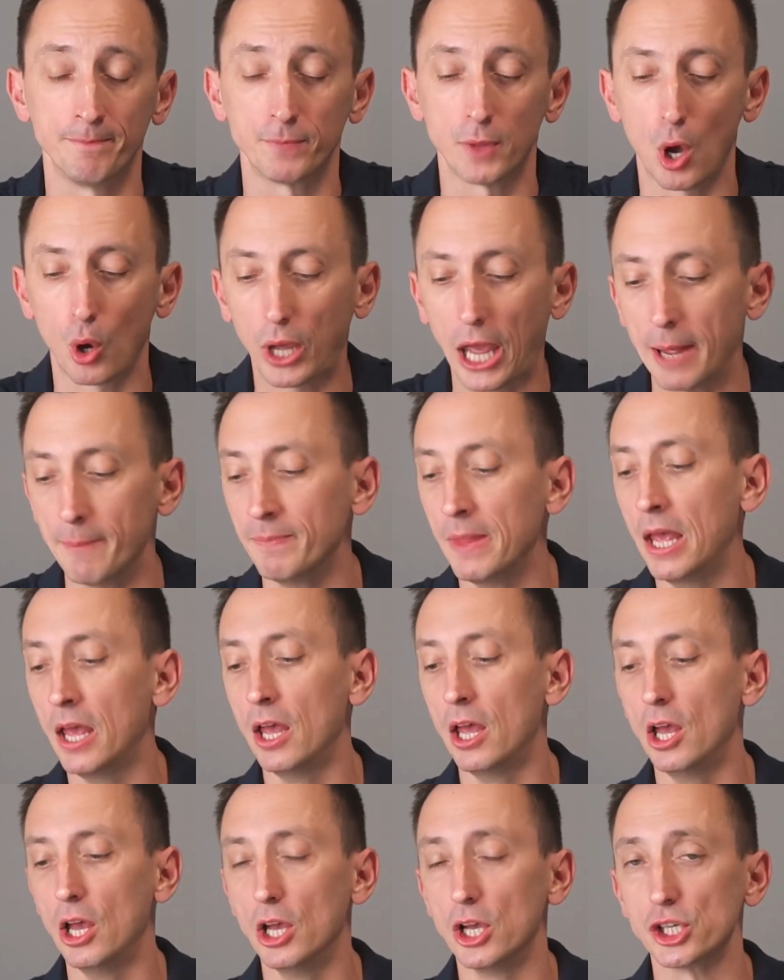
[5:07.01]
Okay,
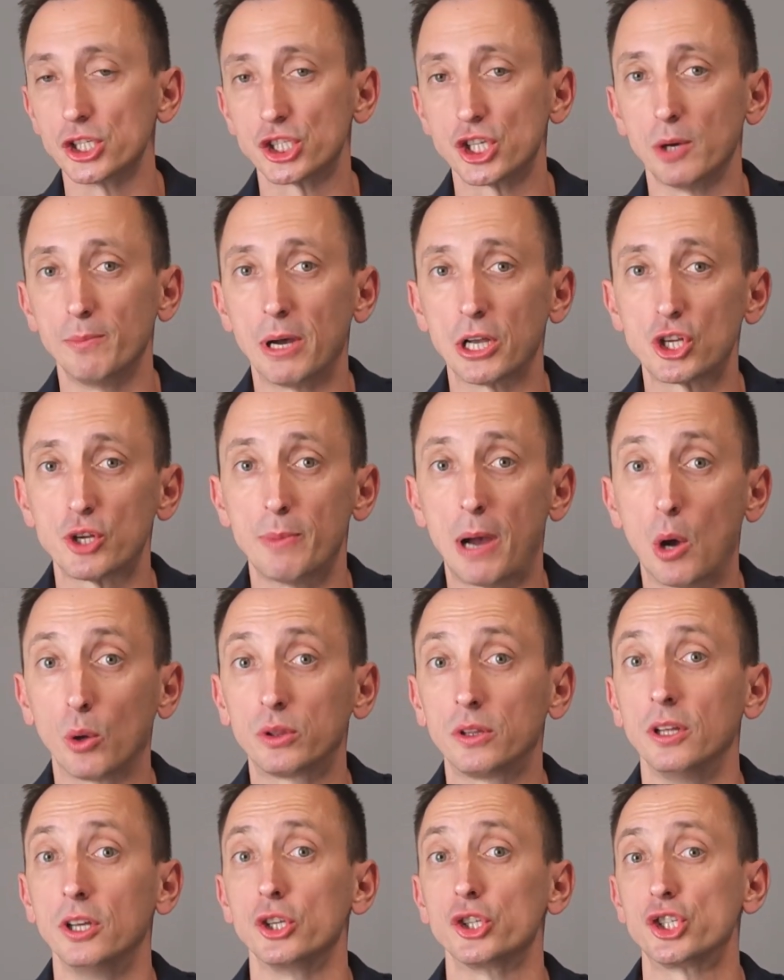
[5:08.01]
so much
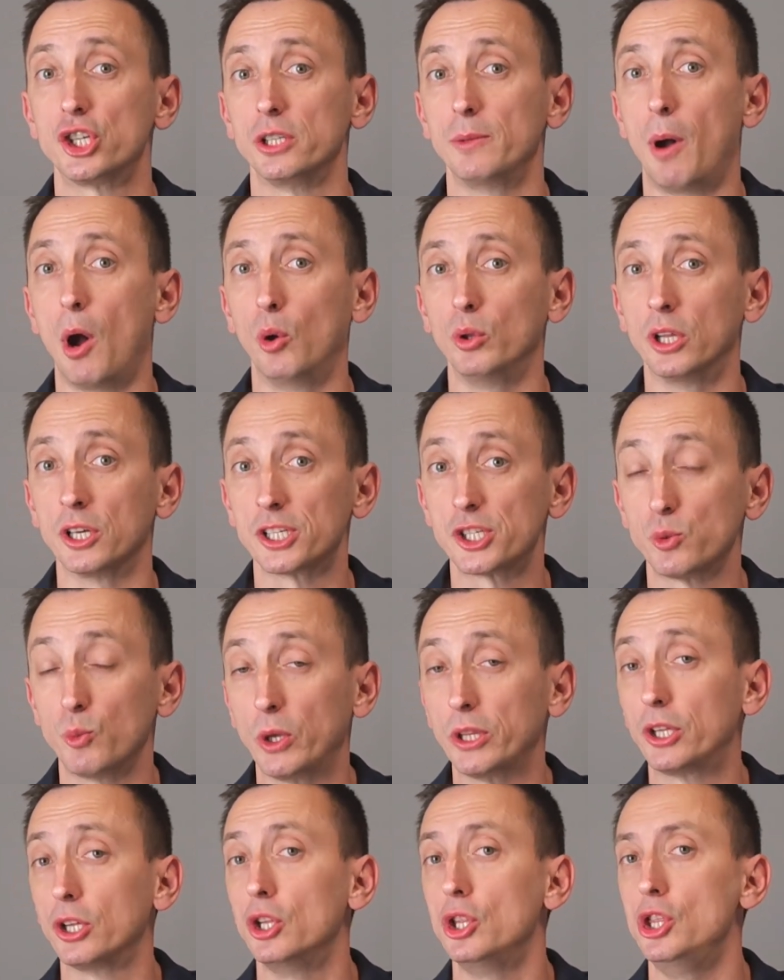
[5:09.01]
about pseudomonas
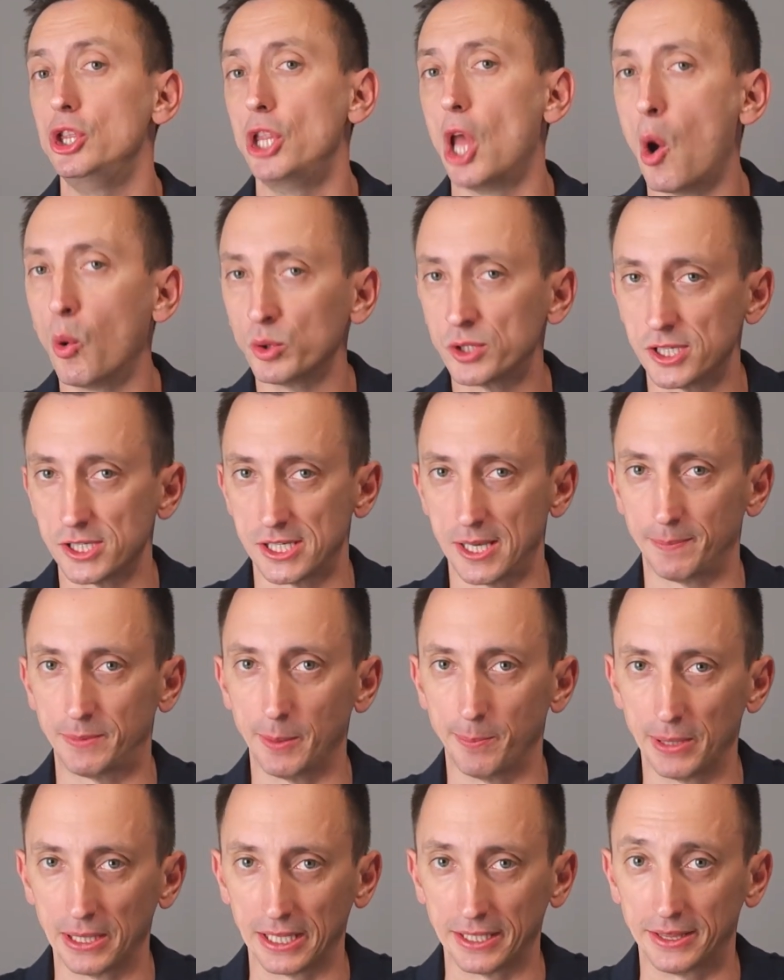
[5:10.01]
with known
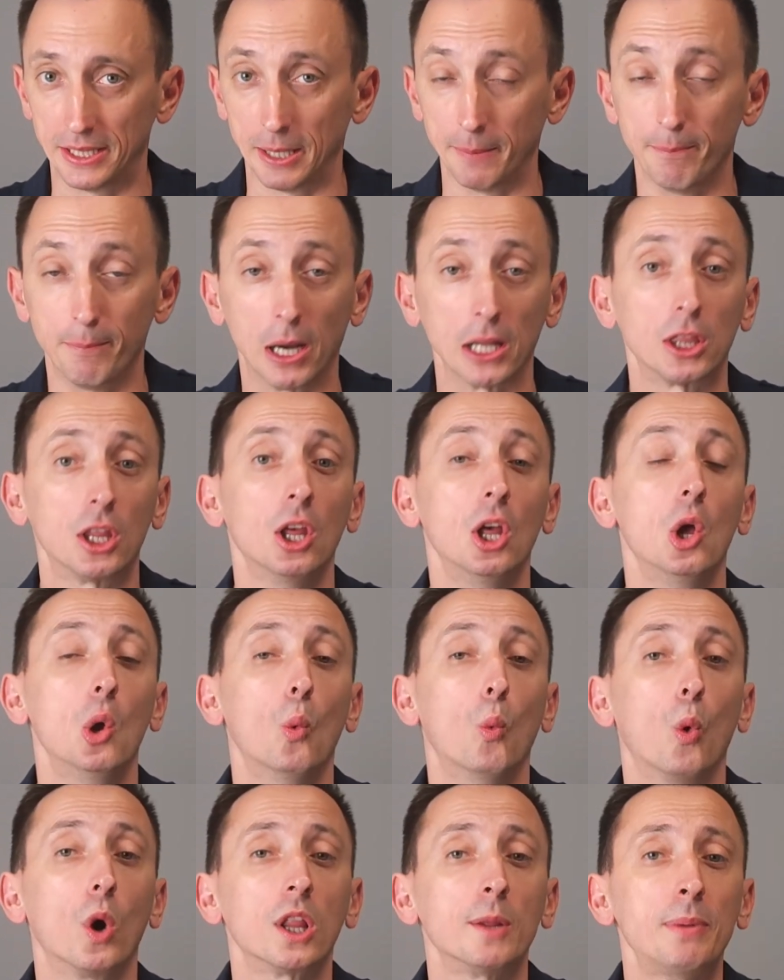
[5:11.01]
susceptibility, but
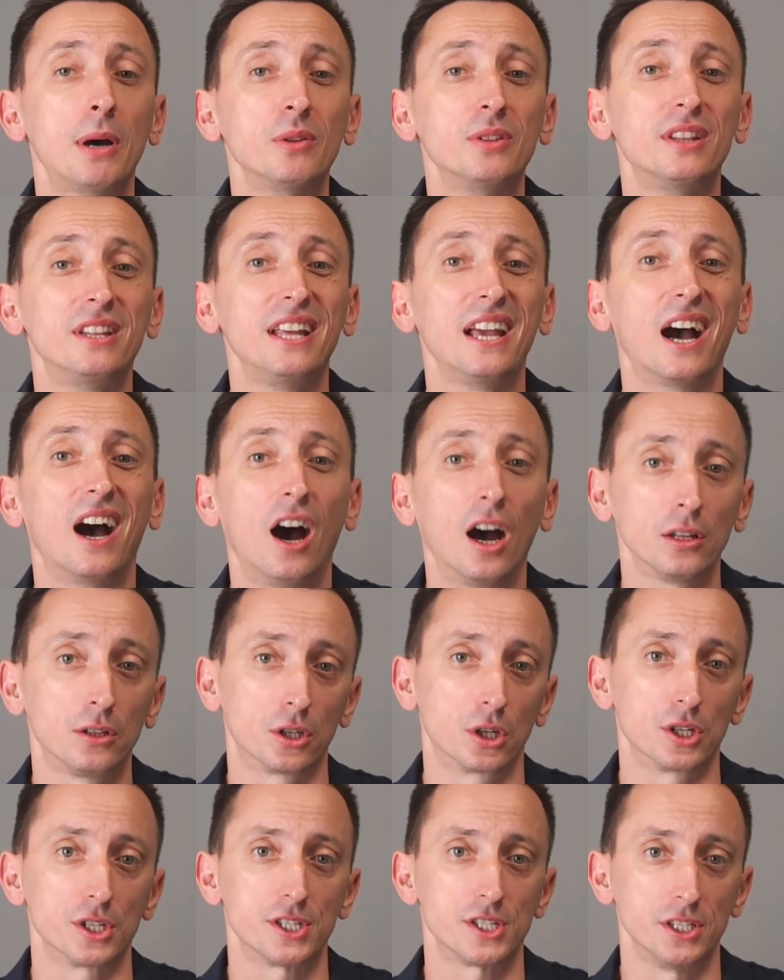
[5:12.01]
what about the
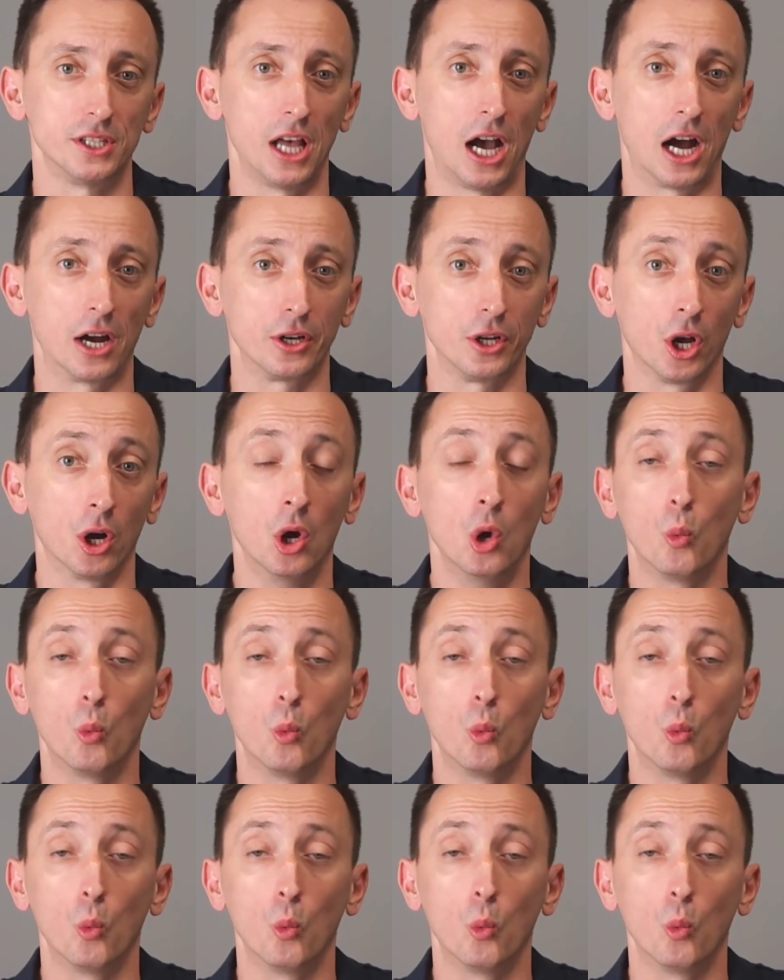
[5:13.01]
other scenario?